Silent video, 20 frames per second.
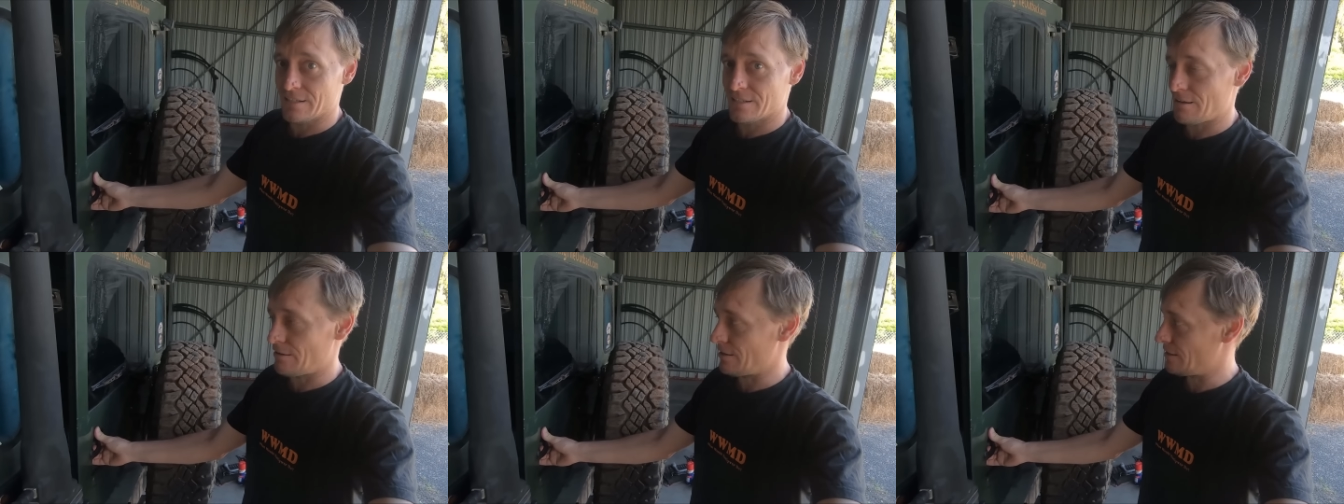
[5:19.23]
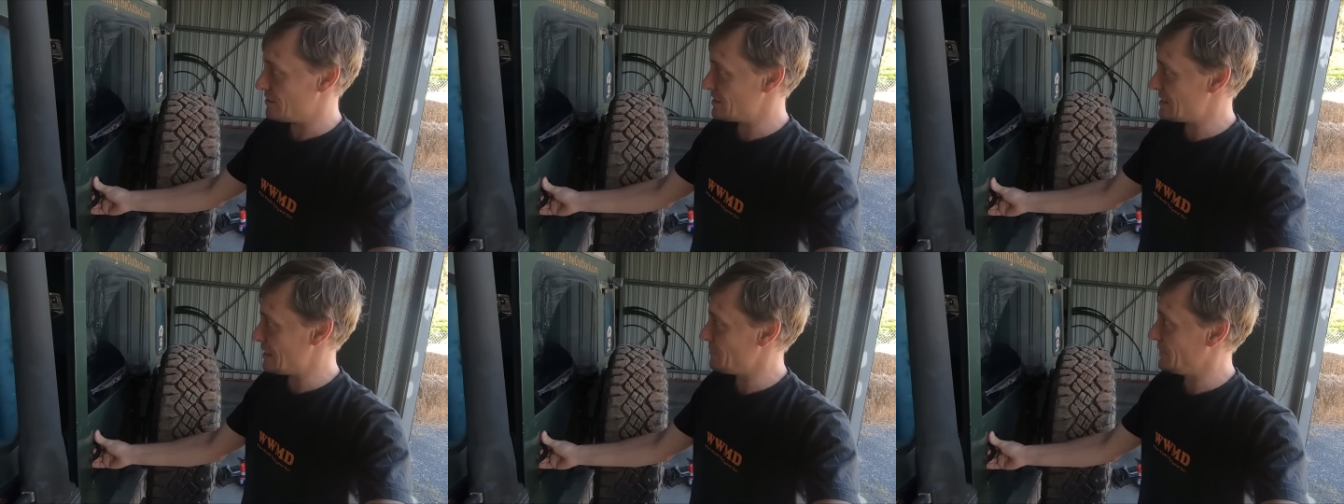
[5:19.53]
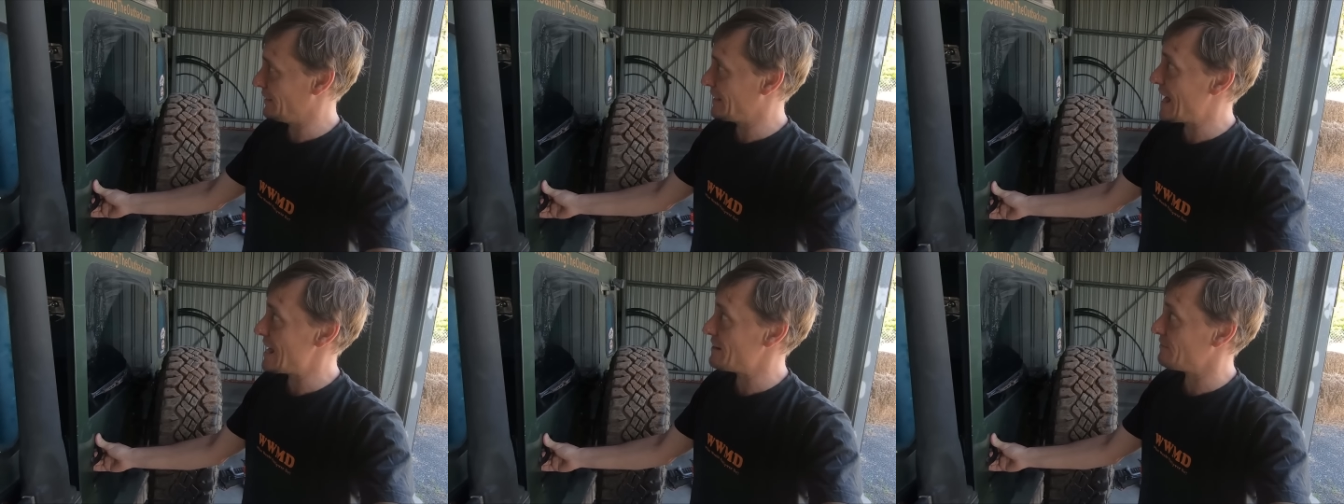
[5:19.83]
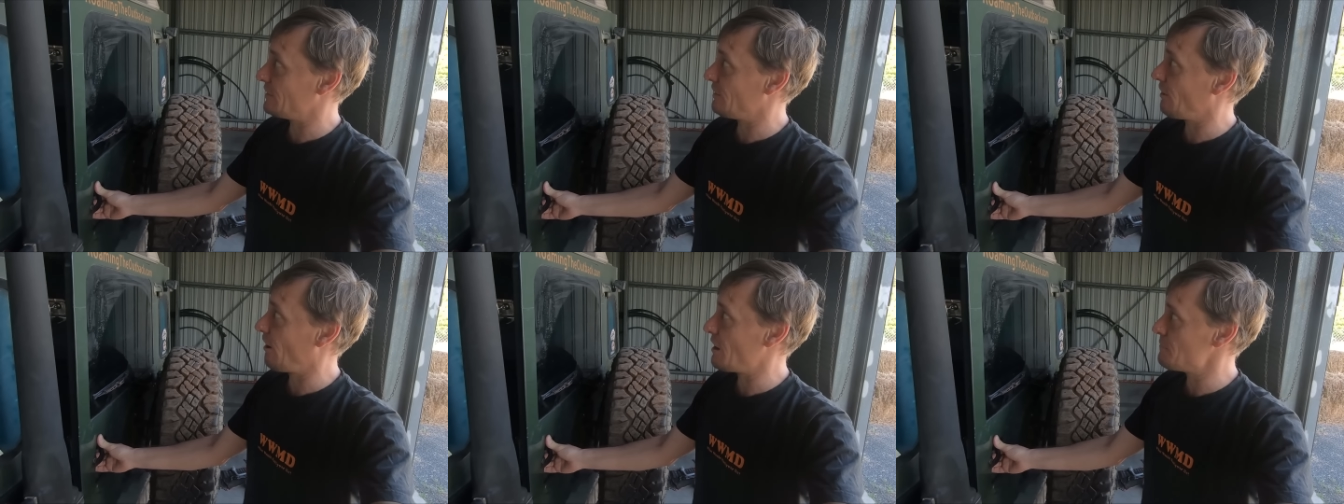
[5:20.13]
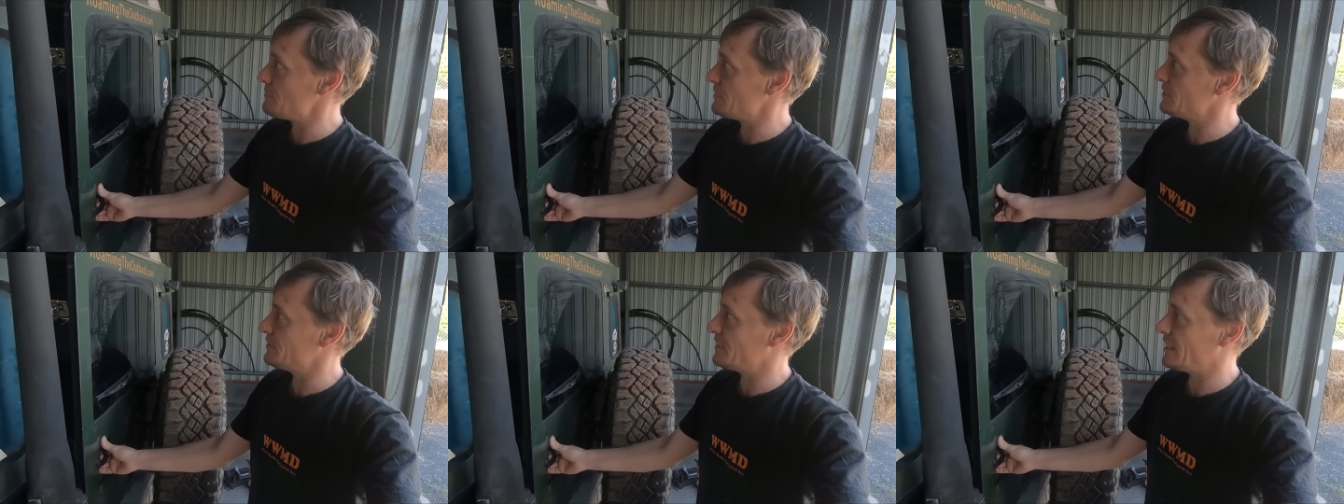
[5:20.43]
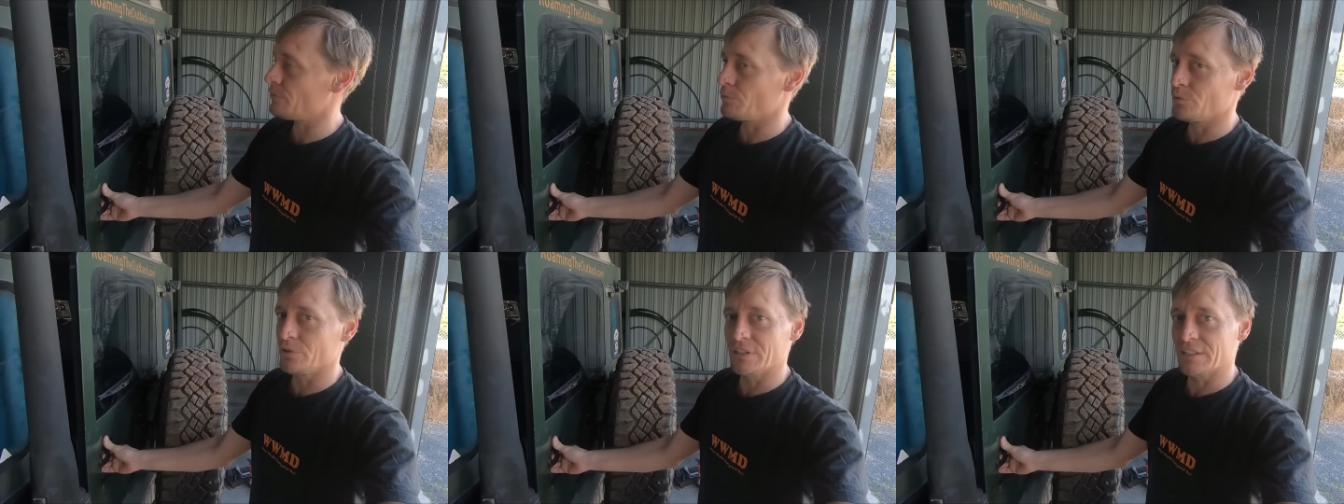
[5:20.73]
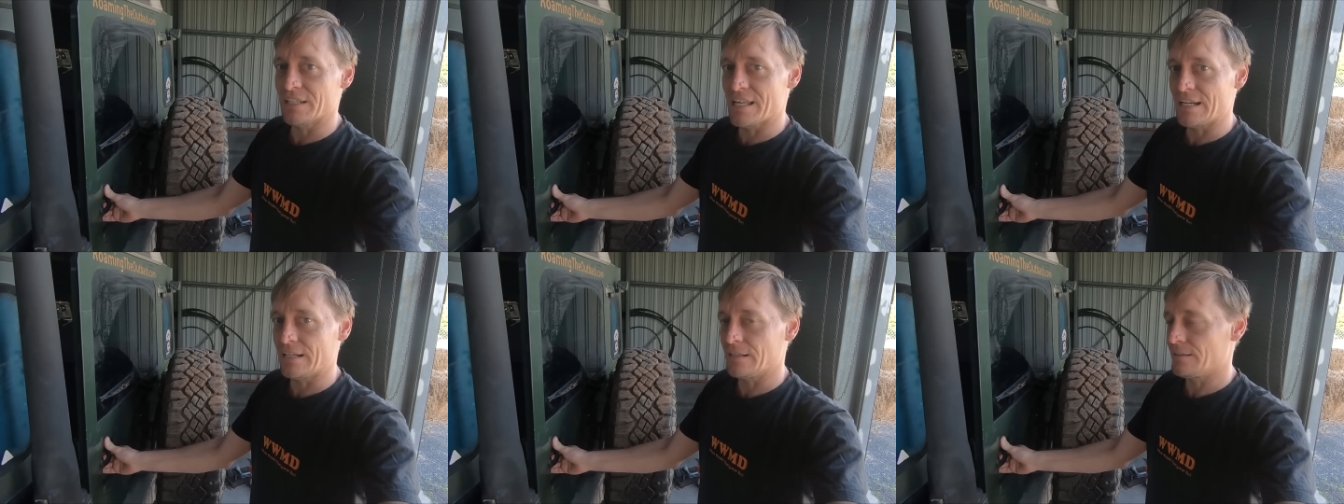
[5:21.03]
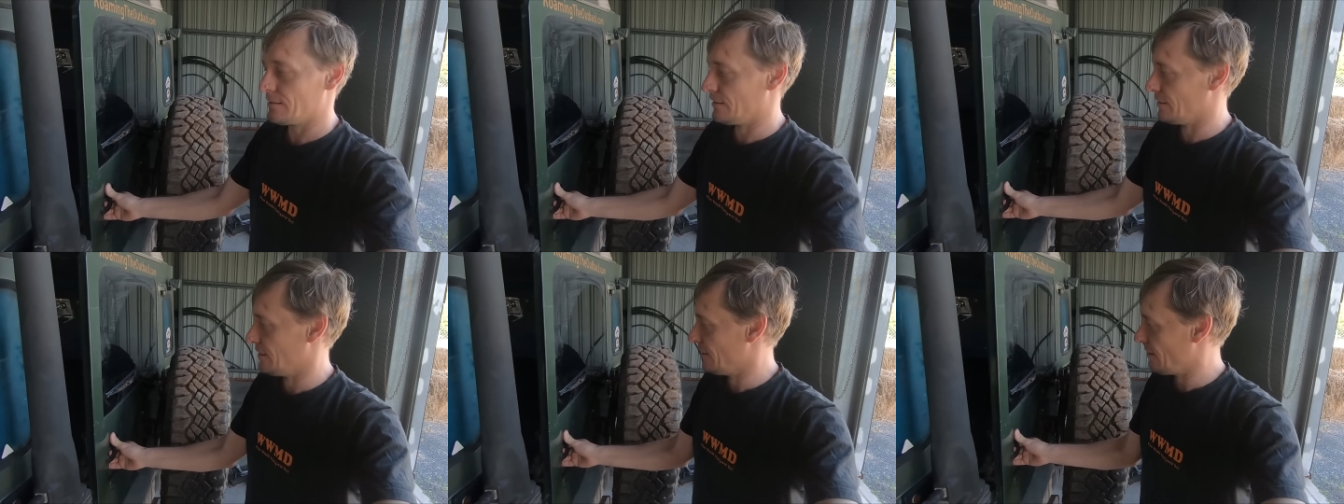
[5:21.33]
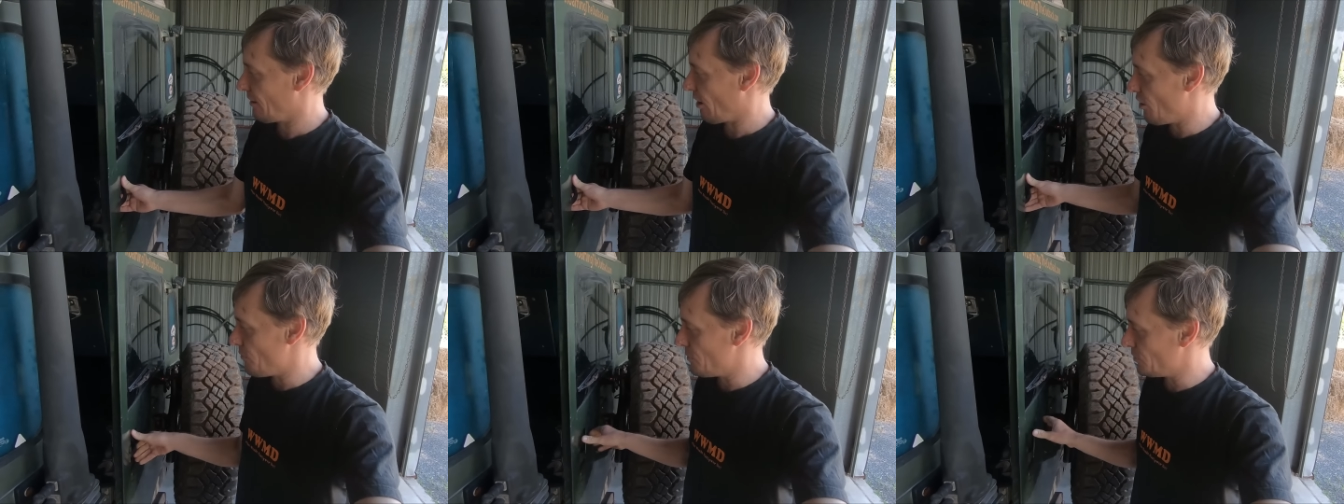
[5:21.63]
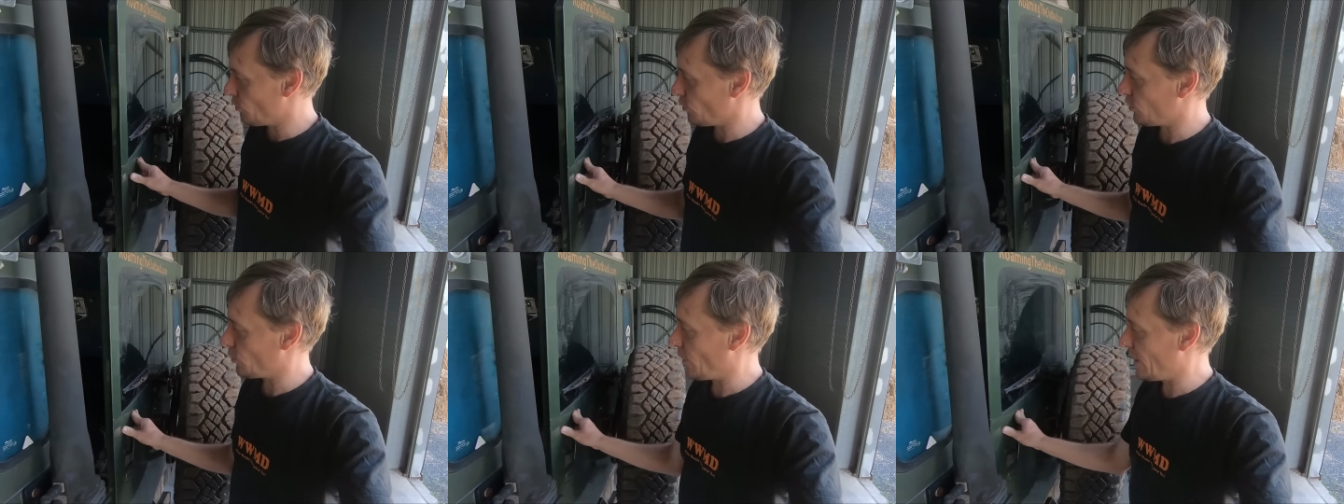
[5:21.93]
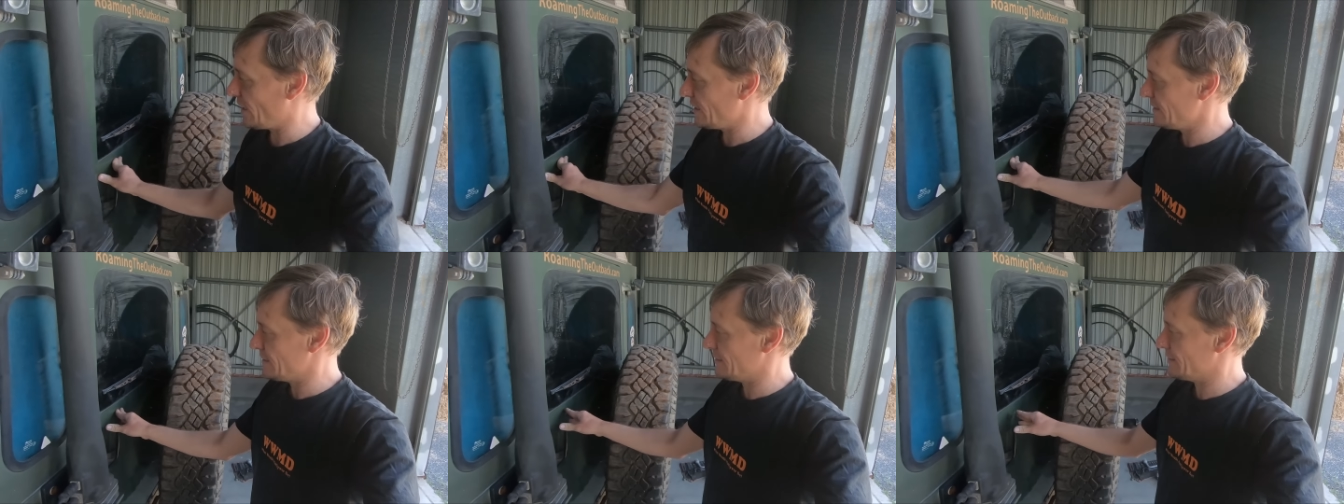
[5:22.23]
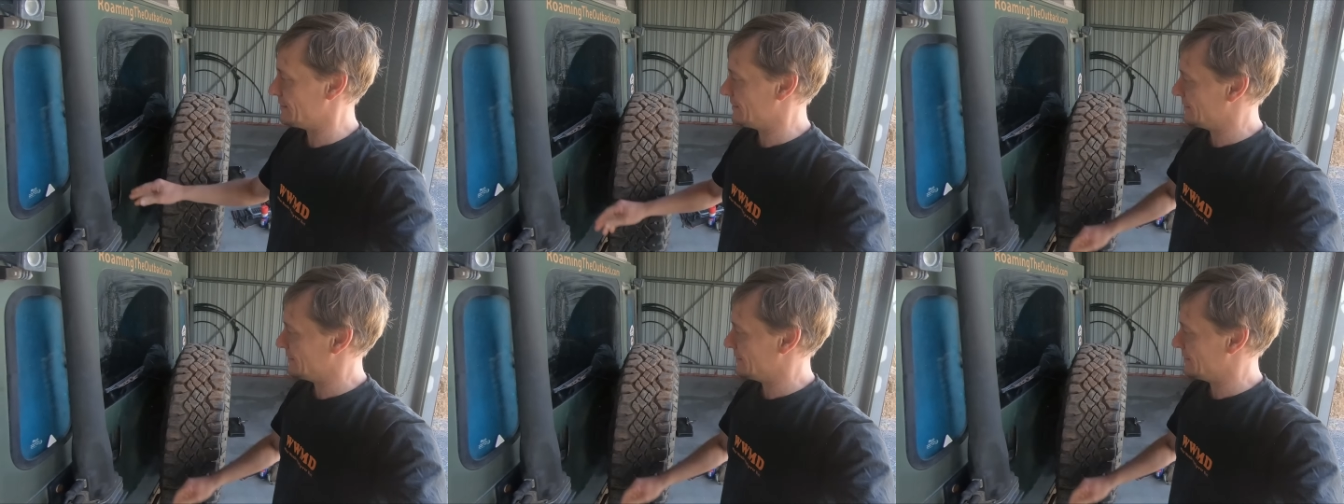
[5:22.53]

so there's something out of alignment that wouldn't let it open all the way.